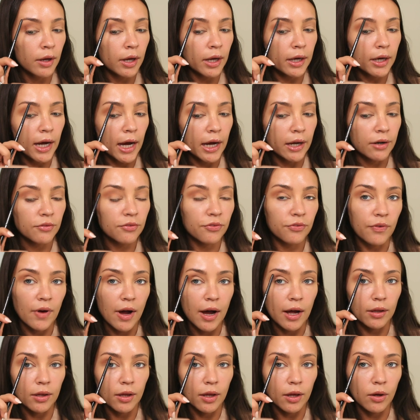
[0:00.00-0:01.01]
and kind of
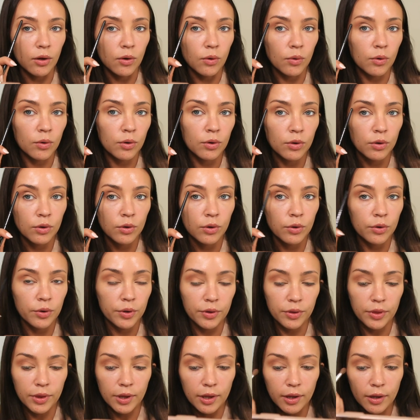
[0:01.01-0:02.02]
follow
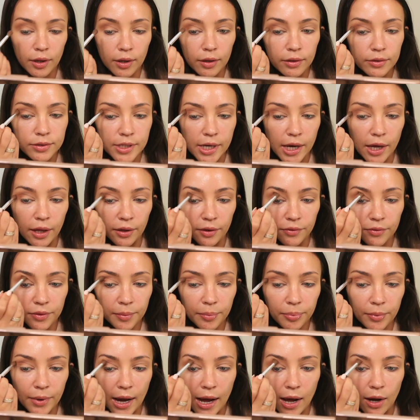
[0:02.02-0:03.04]
the tail of the
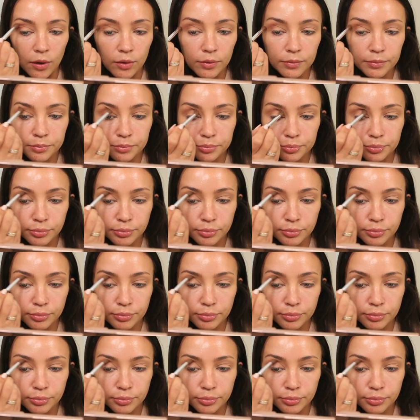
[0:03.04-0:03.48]
brow.